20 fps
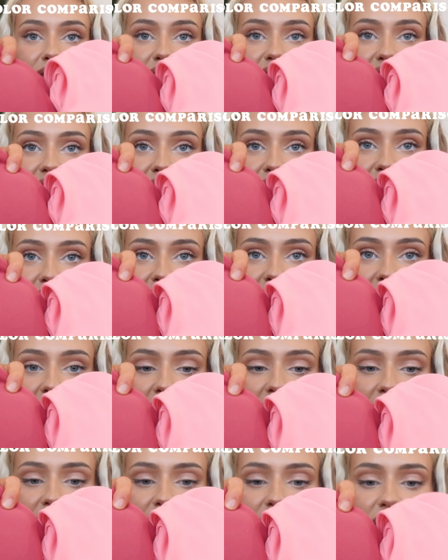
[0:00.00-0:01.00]

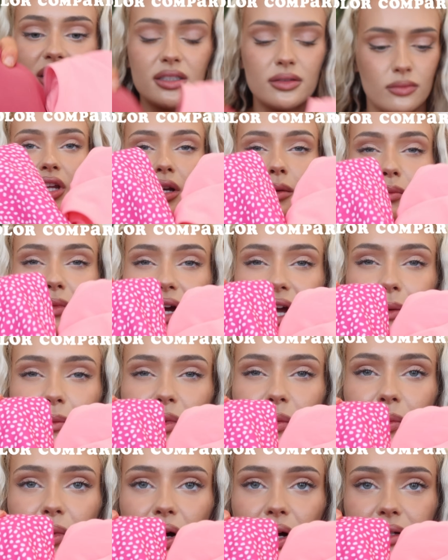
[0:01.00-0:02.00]
Terracotta,
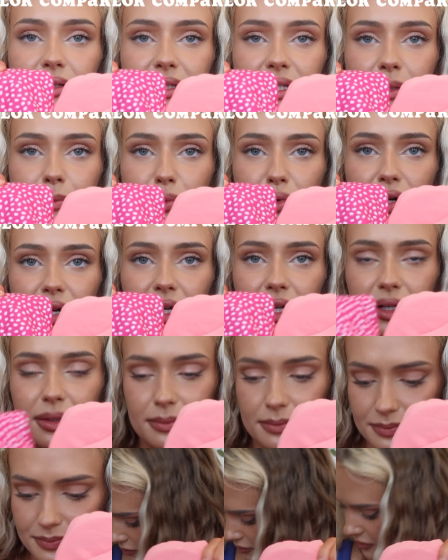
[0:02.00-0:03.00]
Miami Bossy
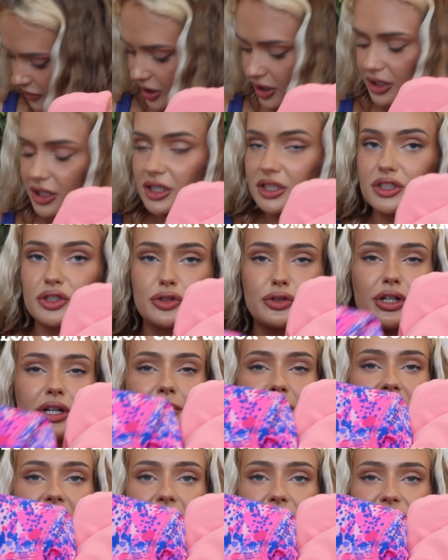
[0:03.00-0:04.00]
print,
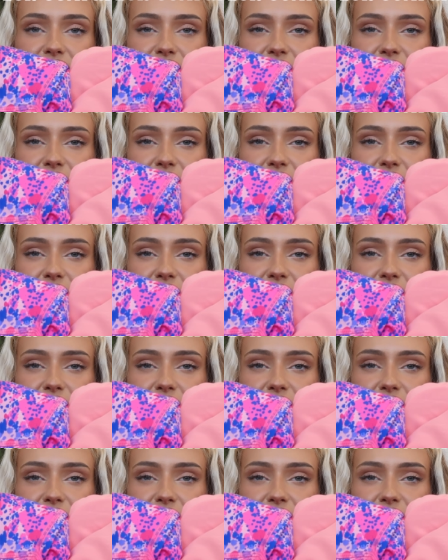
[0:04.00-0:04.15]
Dream House